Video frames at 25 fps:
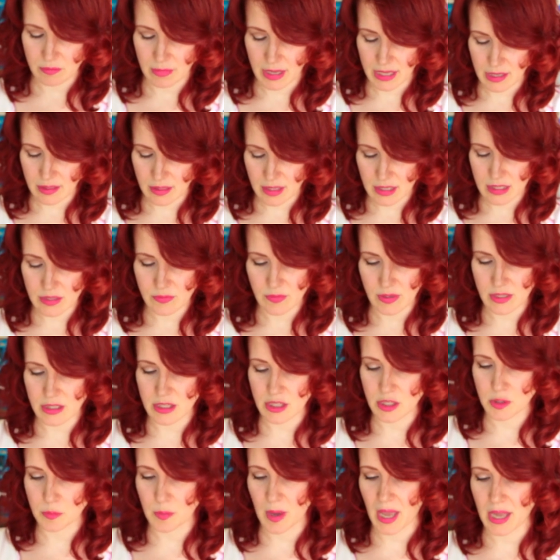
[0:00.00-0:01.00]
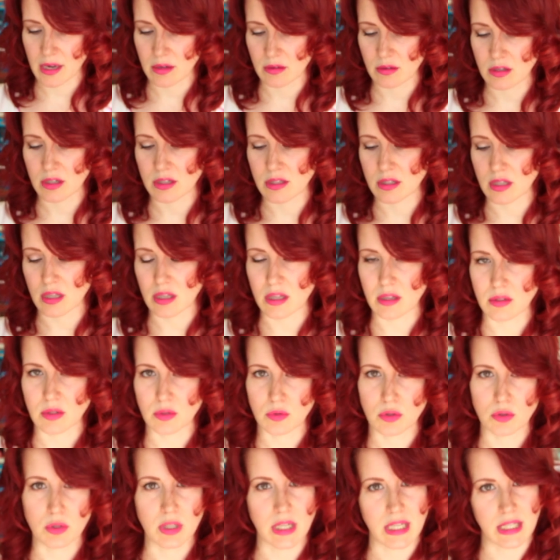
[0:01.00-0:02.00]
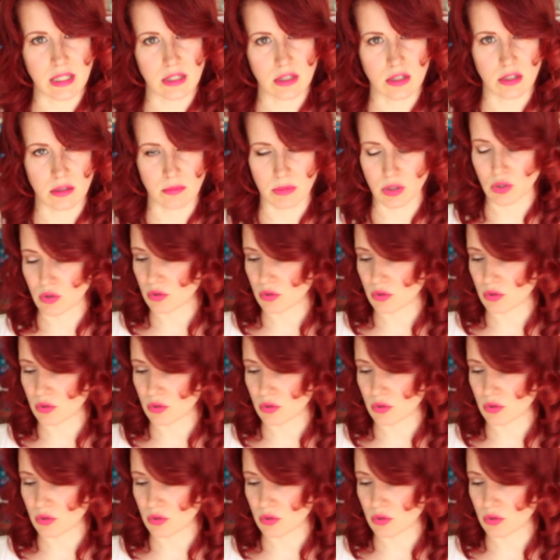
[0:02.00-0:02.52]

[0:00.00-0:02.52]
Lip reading: make this vintage pattern because there needs too much